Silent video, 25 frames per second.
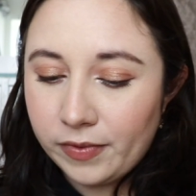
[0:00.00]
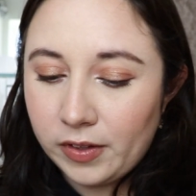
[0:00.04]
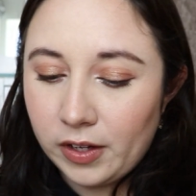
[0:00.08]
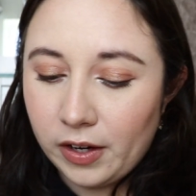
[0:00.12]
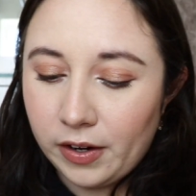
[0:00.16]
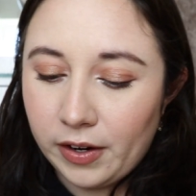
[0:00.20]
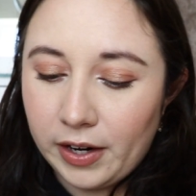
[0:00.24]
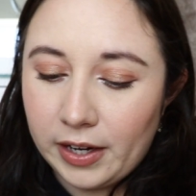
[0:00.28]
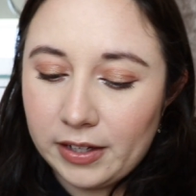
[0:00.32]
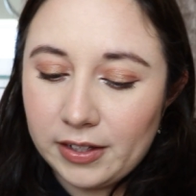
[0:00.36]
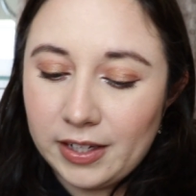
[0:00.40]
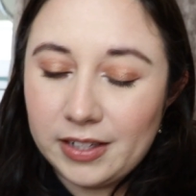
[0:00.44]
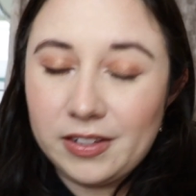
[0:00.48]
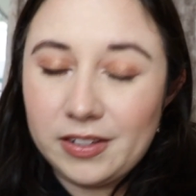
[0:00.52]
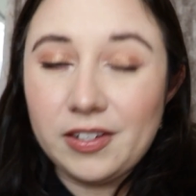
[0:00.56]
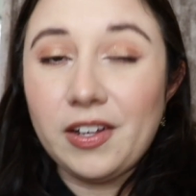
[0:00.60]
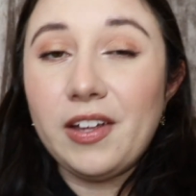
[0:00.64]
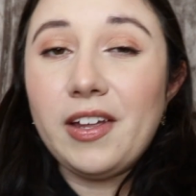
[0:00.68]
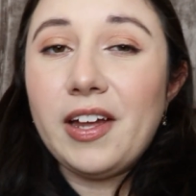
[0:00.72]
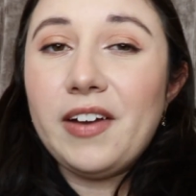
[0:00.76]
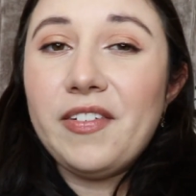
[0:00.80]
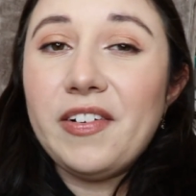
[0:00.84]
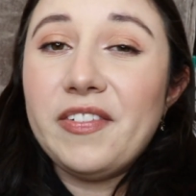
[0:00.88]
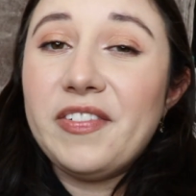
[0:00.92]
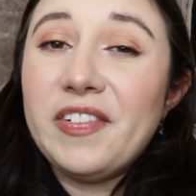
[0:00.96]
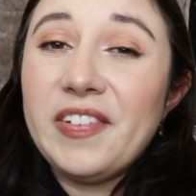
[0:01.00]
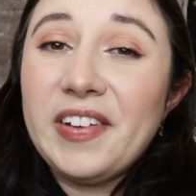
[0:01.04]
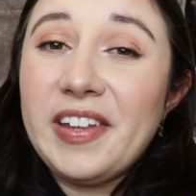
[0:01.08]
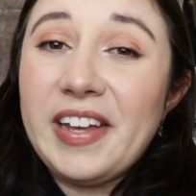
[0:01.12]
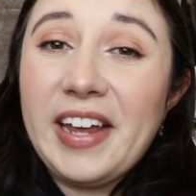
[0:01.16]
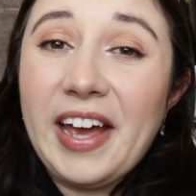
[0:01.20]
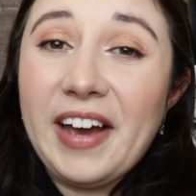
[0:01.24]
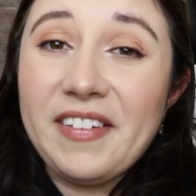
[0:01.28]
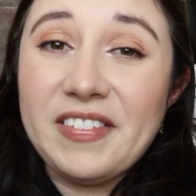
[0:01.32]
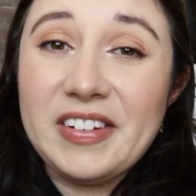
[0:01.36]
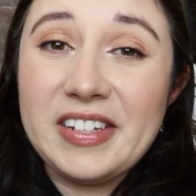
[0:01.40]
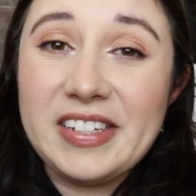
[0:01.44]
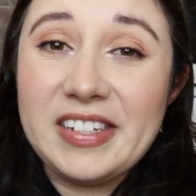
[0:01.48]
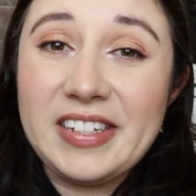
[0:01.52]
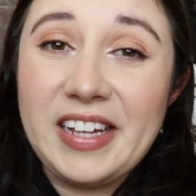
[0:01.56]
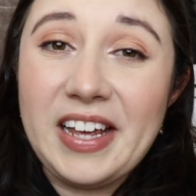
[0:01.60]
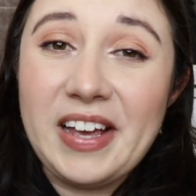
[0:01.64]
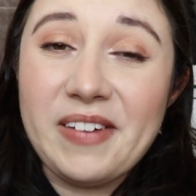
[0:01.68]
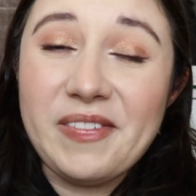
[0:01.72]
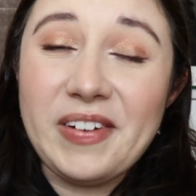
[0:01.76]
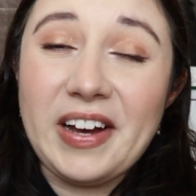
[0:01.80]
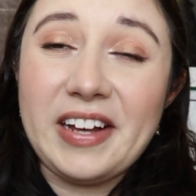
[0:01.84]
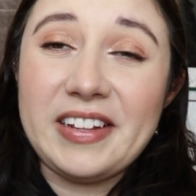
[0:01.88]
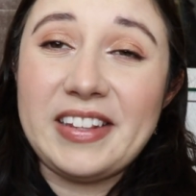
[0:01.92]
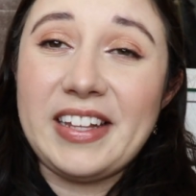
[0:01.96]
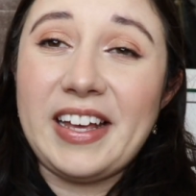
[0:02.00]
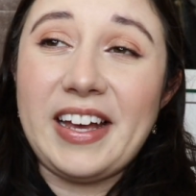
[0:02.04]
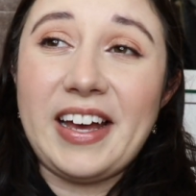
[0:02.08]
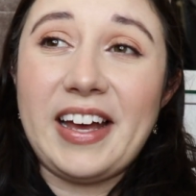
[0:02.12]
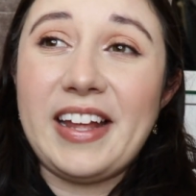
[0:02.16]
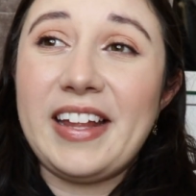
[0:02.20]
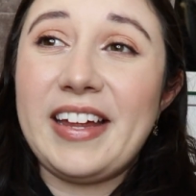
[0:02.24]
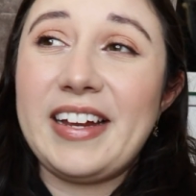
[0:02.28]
Alright, that's all I really have to say about that.